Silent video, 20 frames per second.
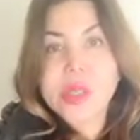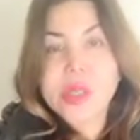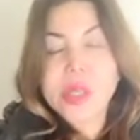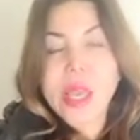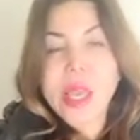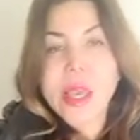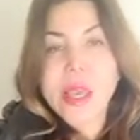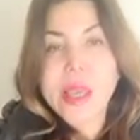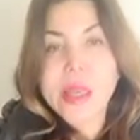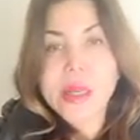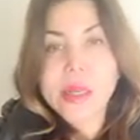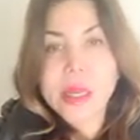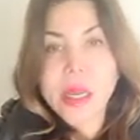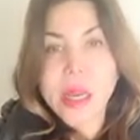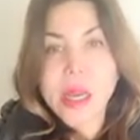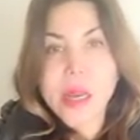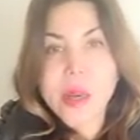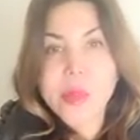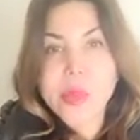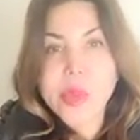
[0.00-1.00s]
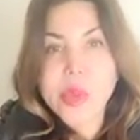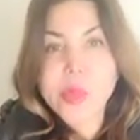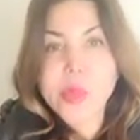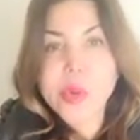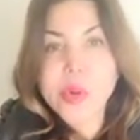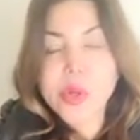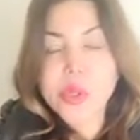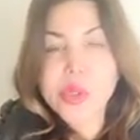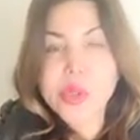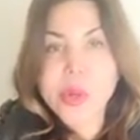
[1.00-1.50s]
And the
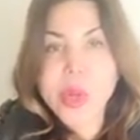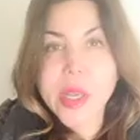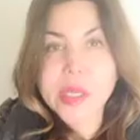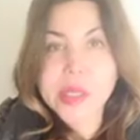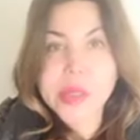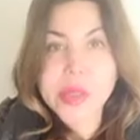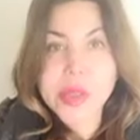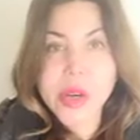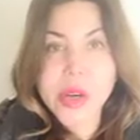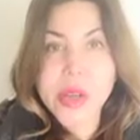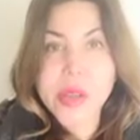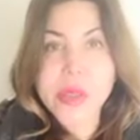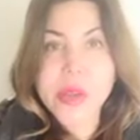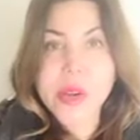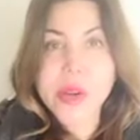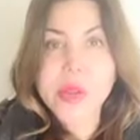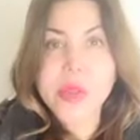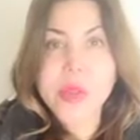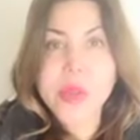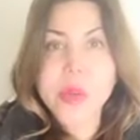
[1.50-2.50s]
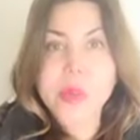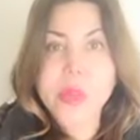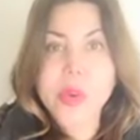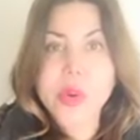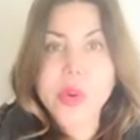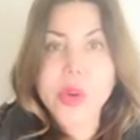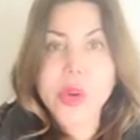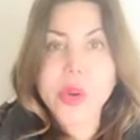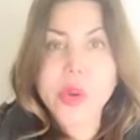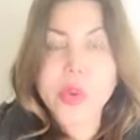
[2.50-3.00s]
more drugs there are in there, the
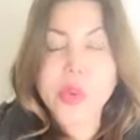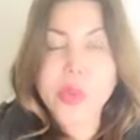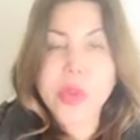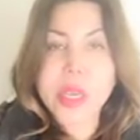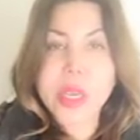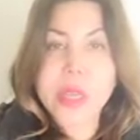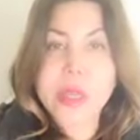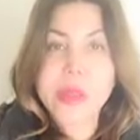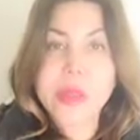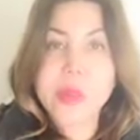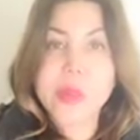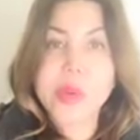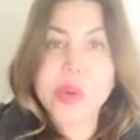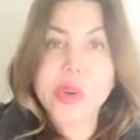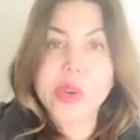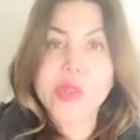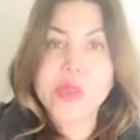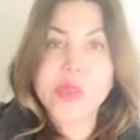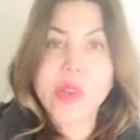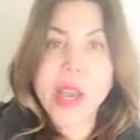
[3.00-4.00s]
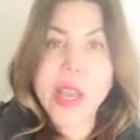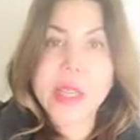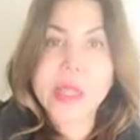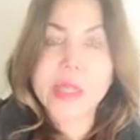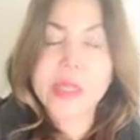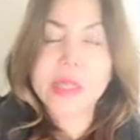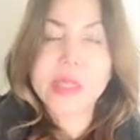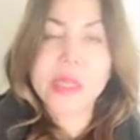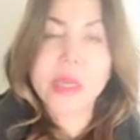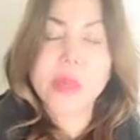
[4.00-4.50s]
more greed, the more
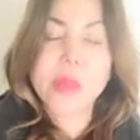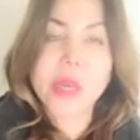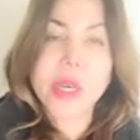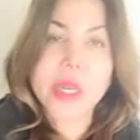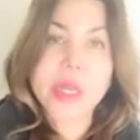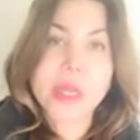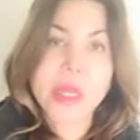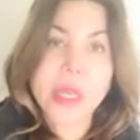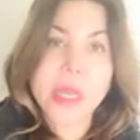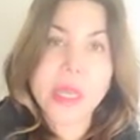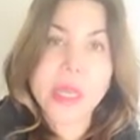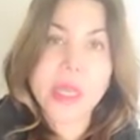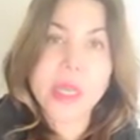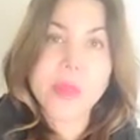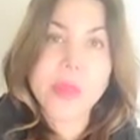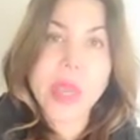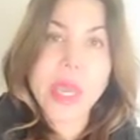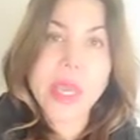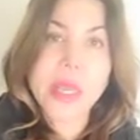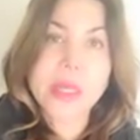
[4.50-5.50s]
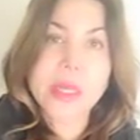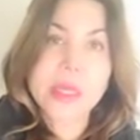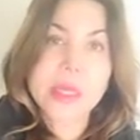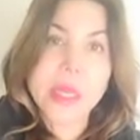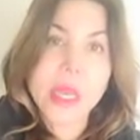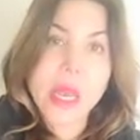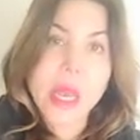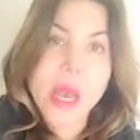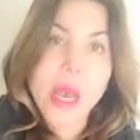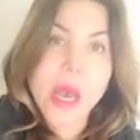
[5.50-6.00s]
violence among the inmates,
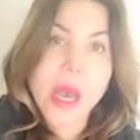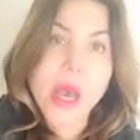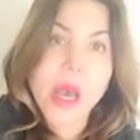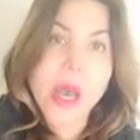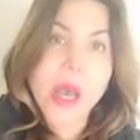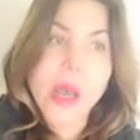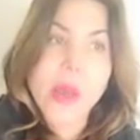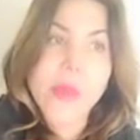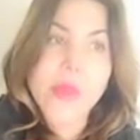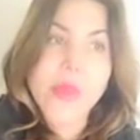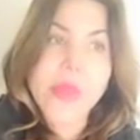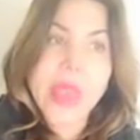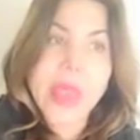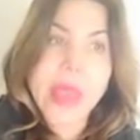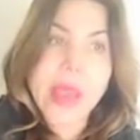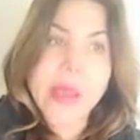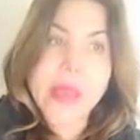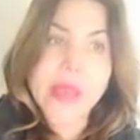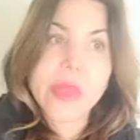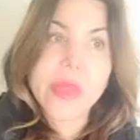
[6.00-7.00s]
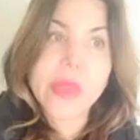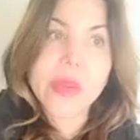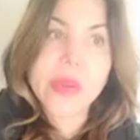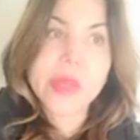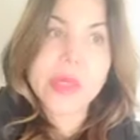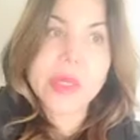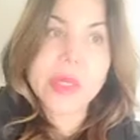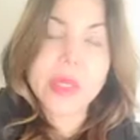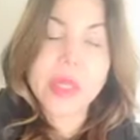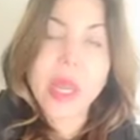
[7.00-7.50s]
and
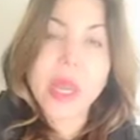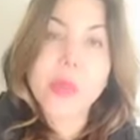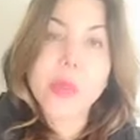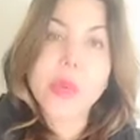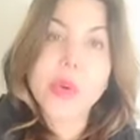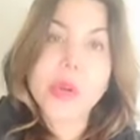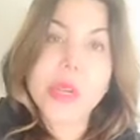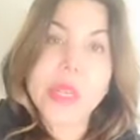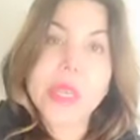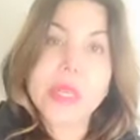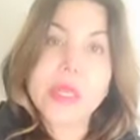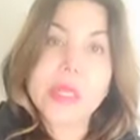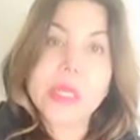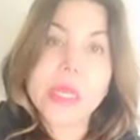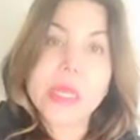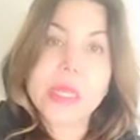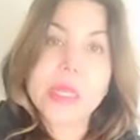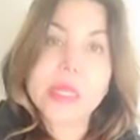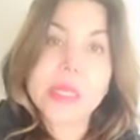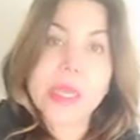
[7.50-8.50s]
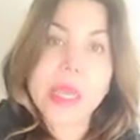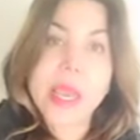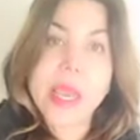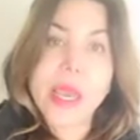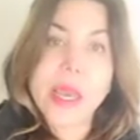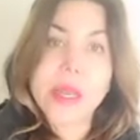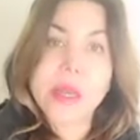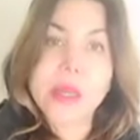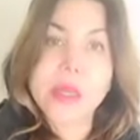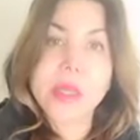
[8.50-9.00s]
there's a lot more illness
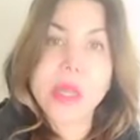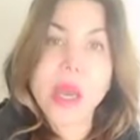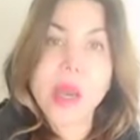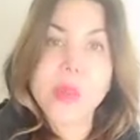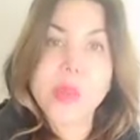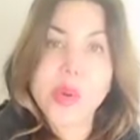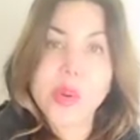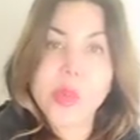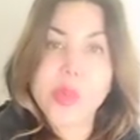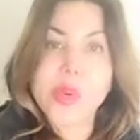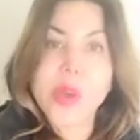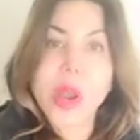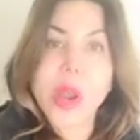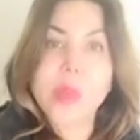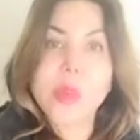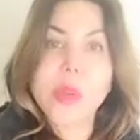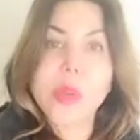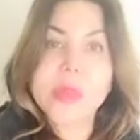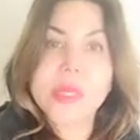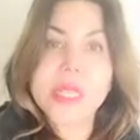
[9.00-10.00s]
and a lot more problems.